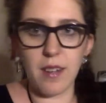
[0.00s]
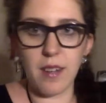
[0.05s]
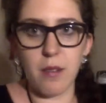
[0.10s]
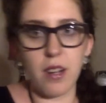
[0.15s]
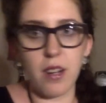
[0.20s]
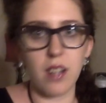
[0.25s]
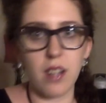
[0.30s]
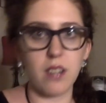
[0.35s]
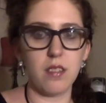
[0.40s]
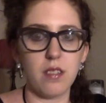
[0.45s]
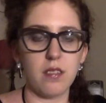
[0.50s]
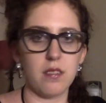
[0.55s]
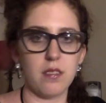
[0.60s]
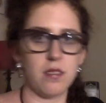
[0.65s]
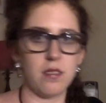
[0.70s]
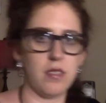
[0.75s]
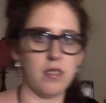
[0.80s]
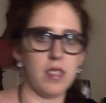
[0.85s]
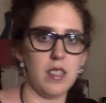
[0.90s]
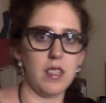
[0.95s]
wrong.
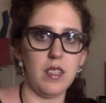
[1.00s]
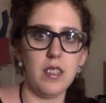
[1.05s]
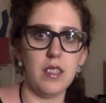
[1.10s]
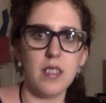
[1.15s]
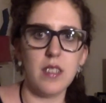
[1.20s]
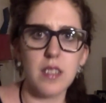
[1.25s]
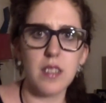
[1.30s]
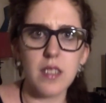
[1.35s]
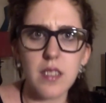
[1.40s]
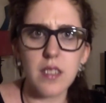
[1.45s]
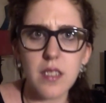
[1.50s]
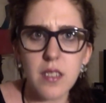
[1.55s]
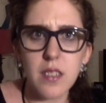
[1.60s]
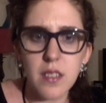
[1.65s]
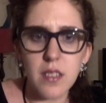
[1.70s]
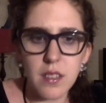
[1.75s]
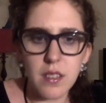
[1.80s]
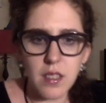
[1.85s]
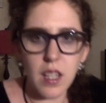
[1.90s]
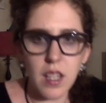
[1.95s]
Oh,